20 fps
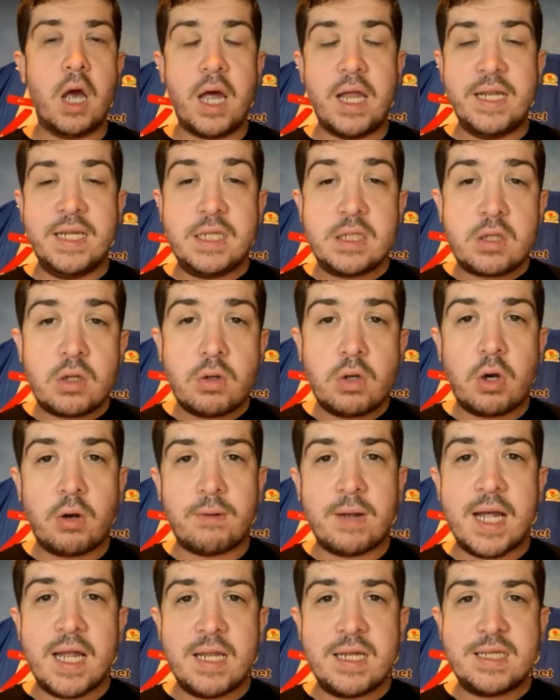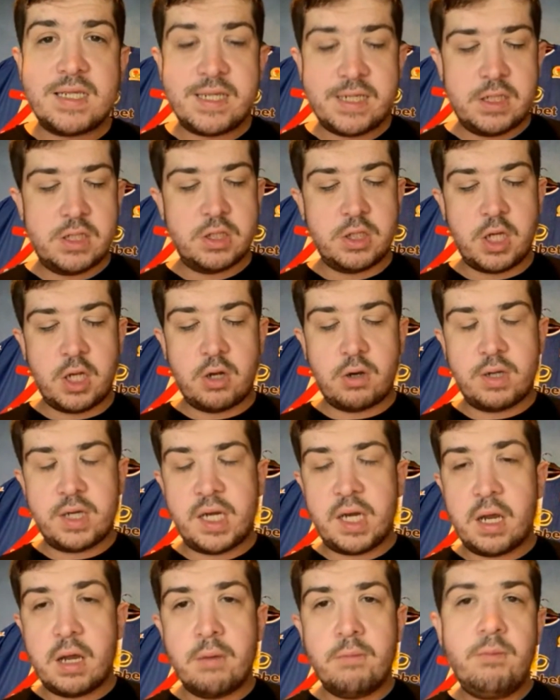And he's done all right this season, you know.
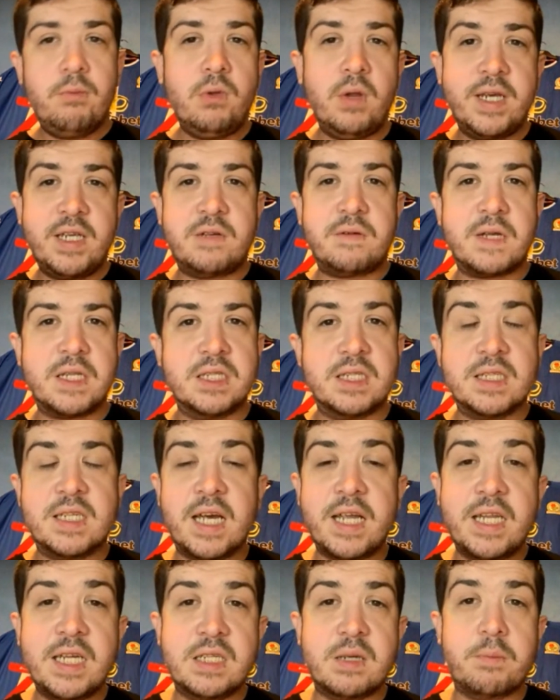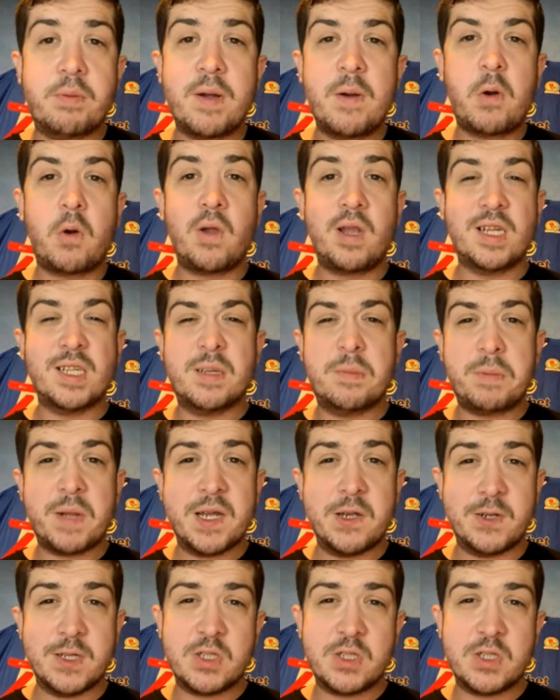Leeds fans are saying he's a prem quality player.